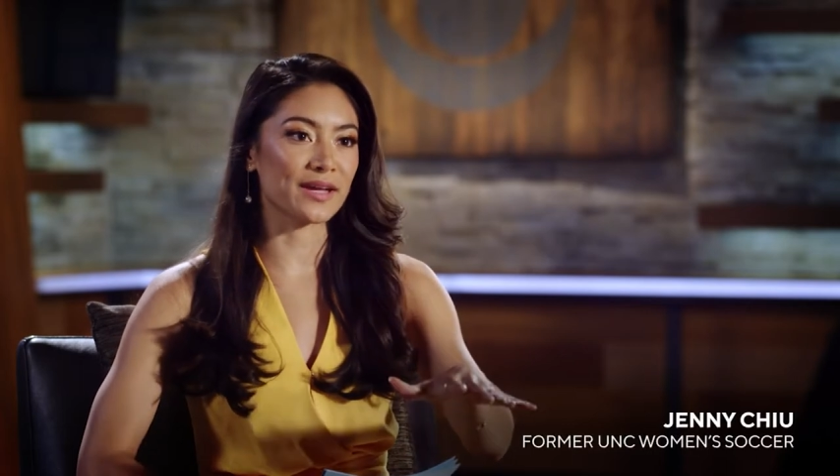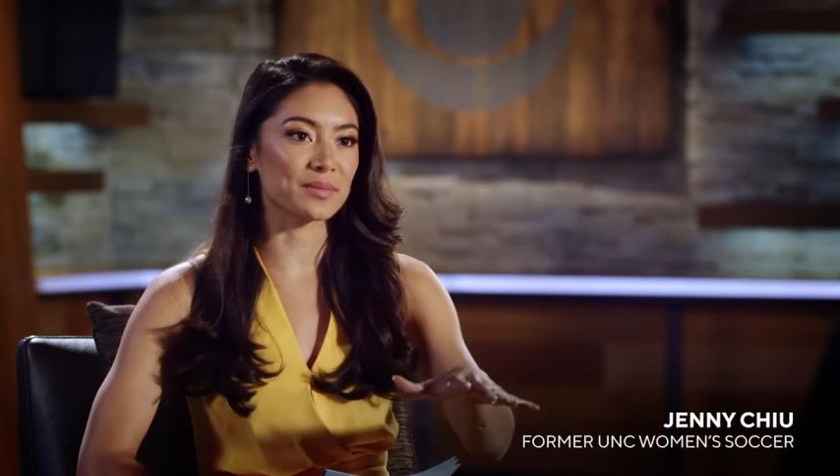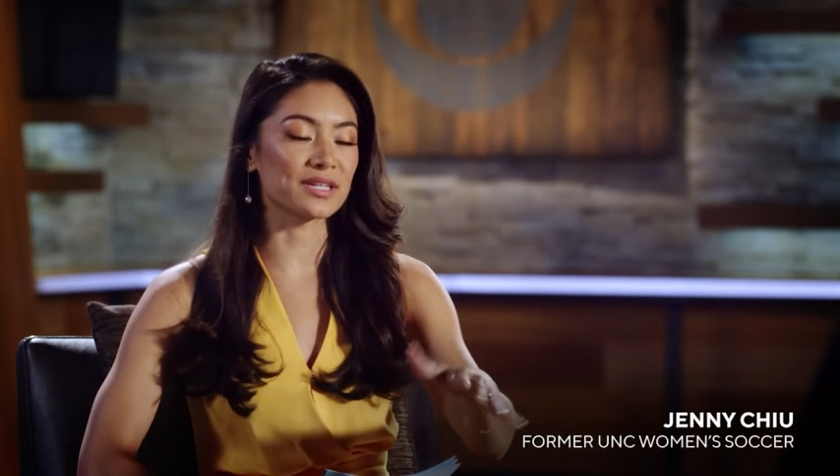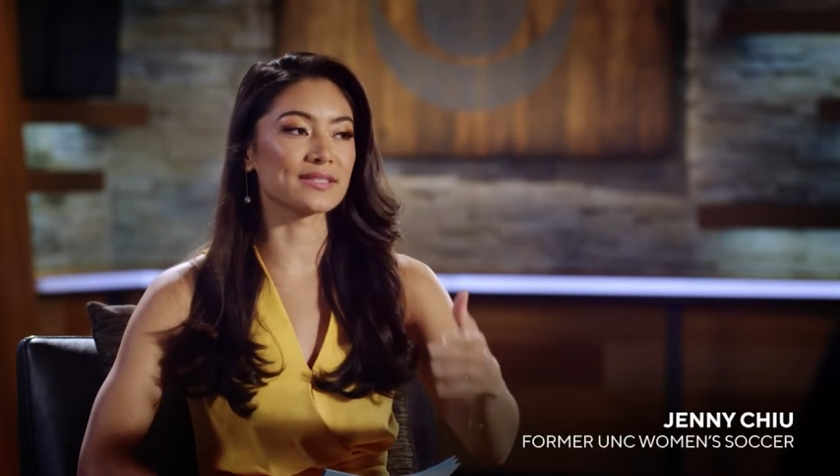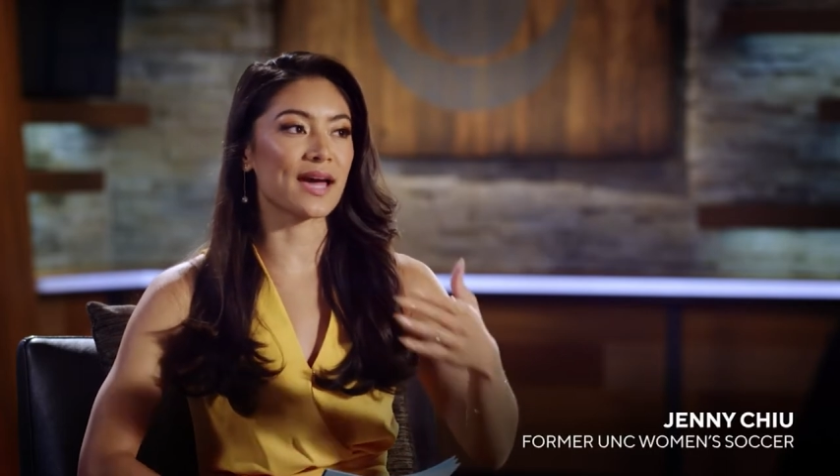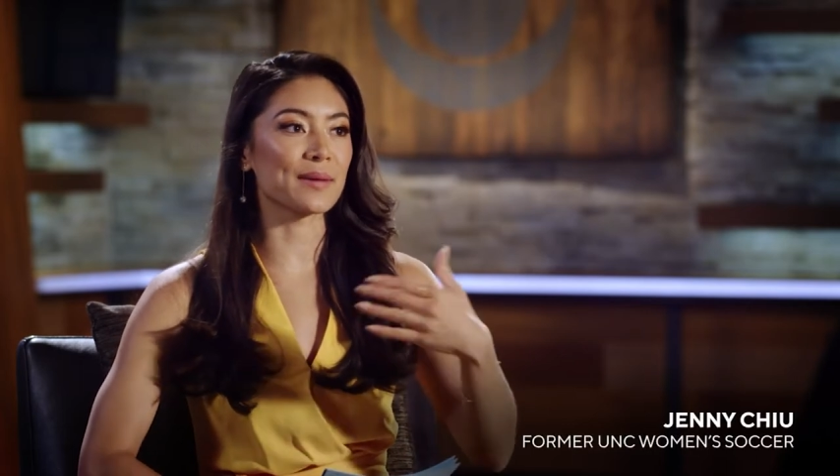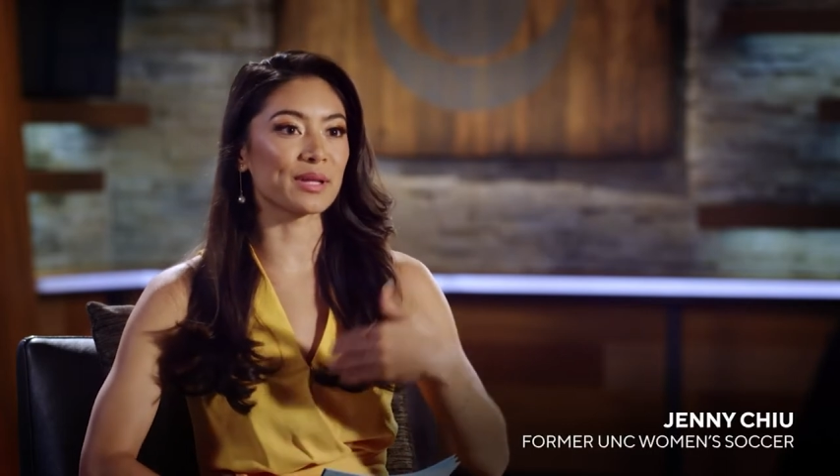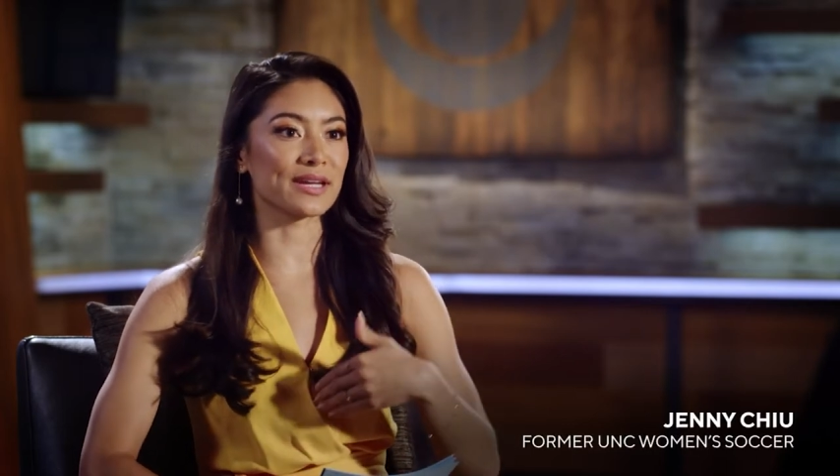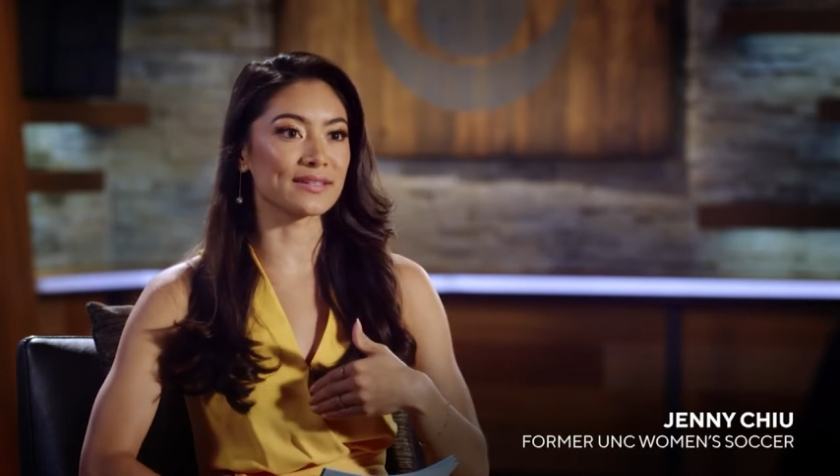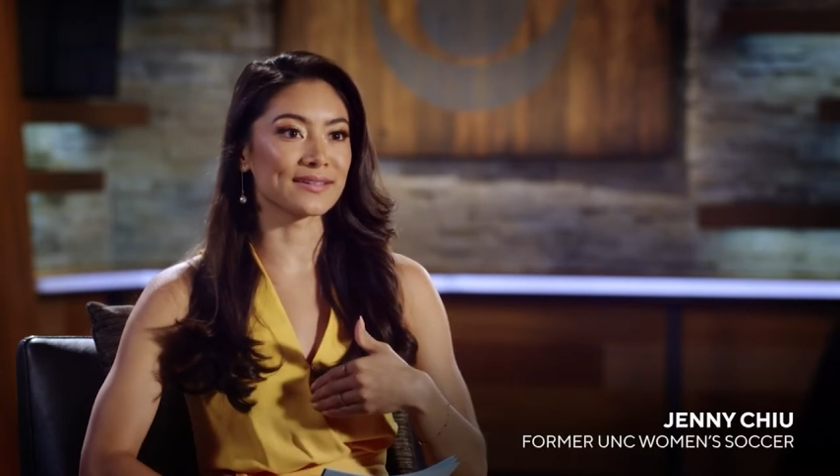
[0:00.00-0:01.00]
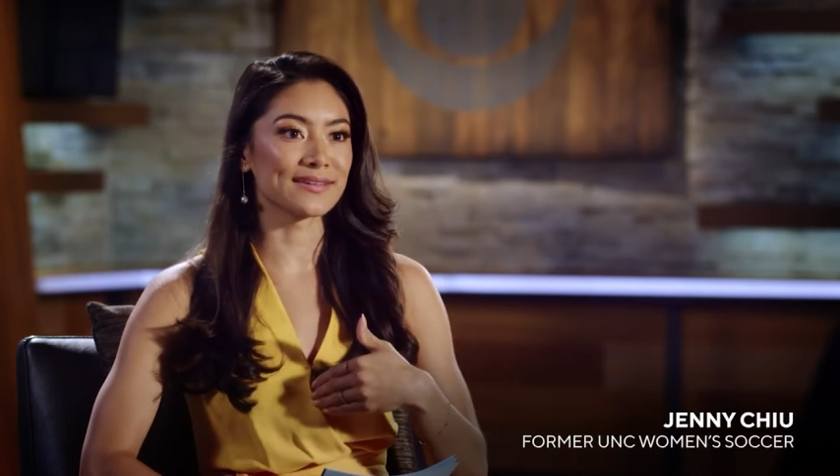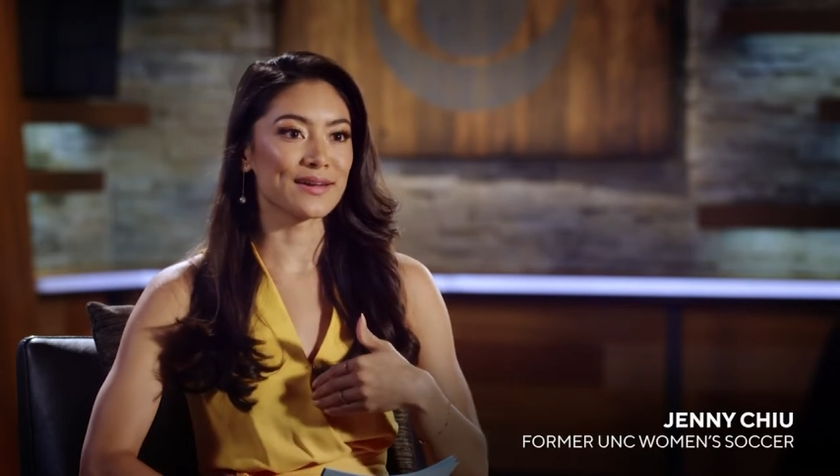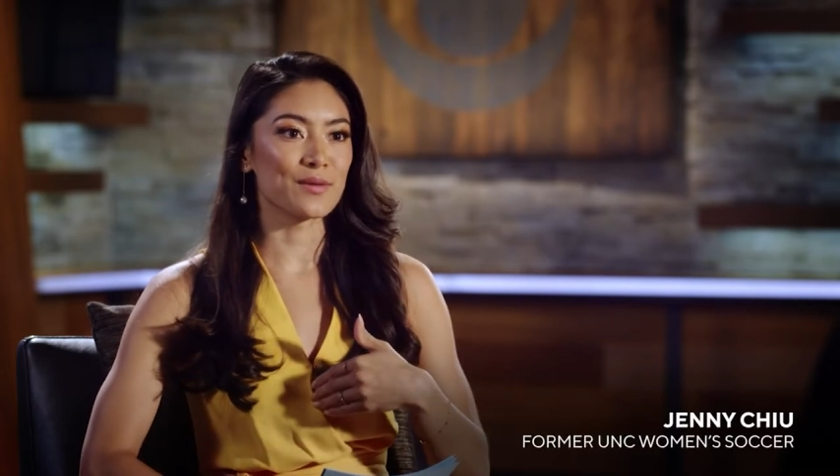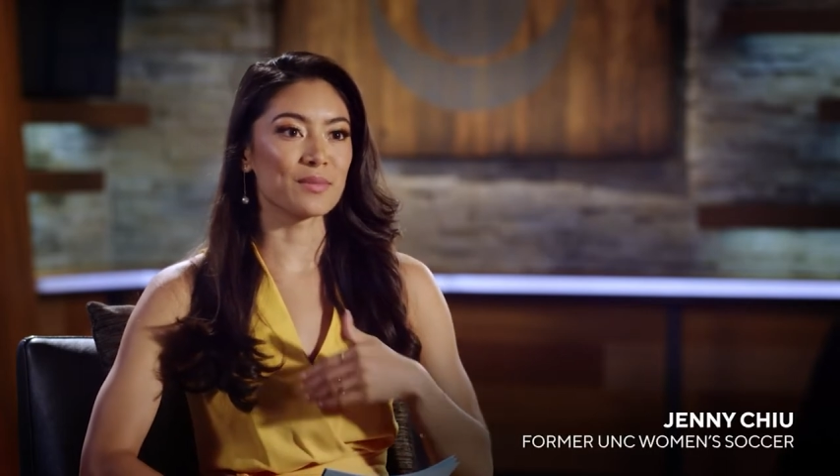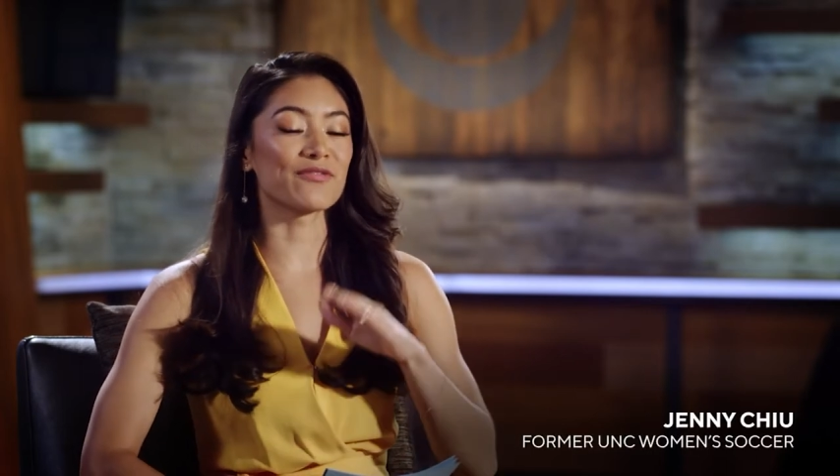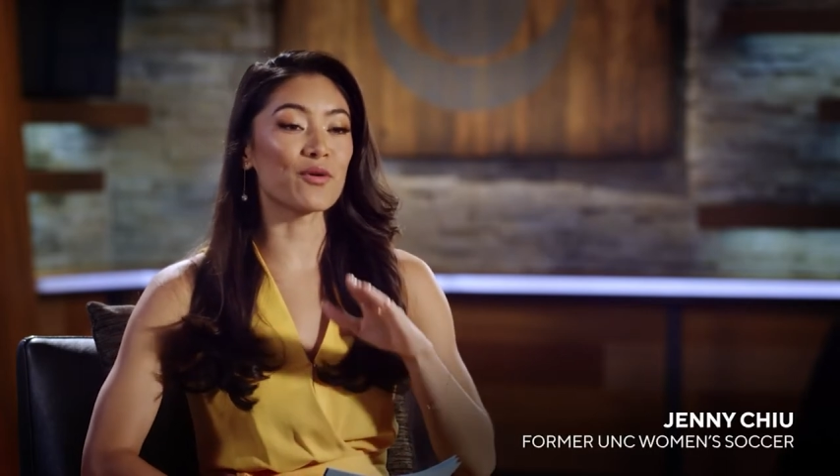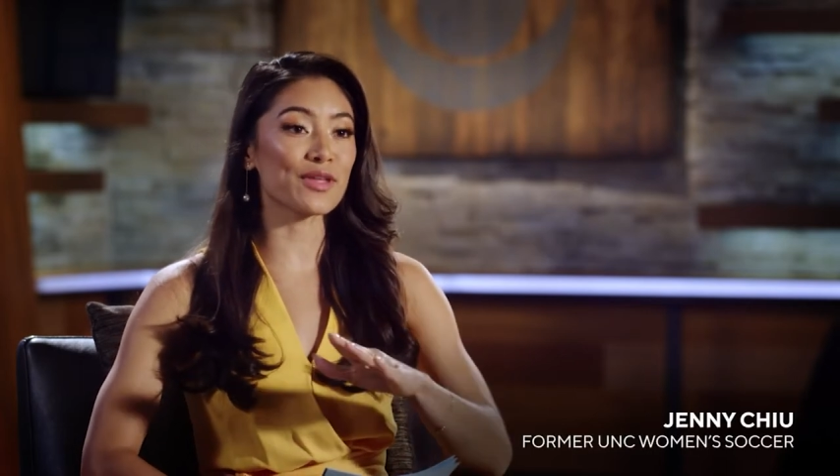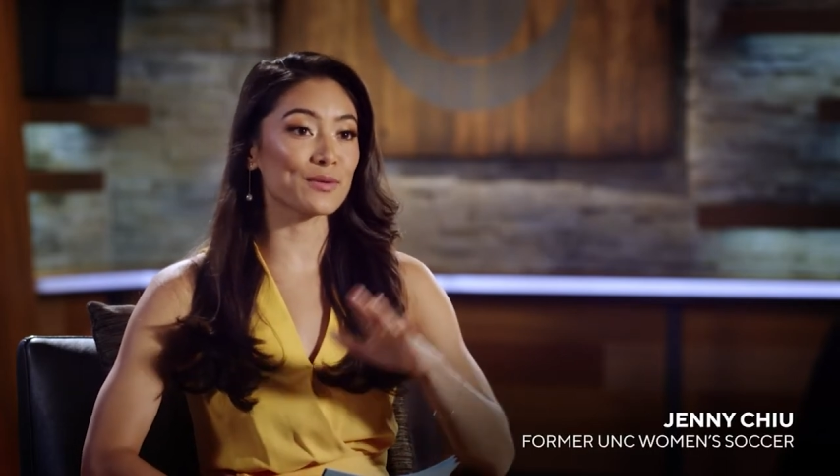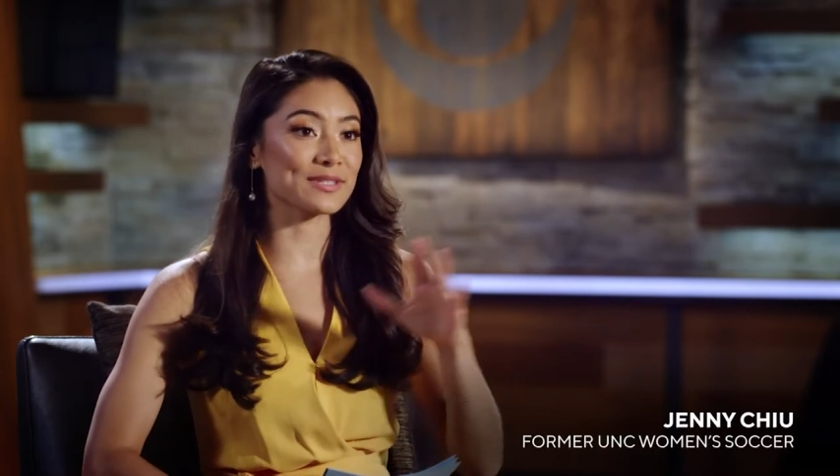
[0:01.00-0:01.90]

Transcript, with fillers: Because I played before there was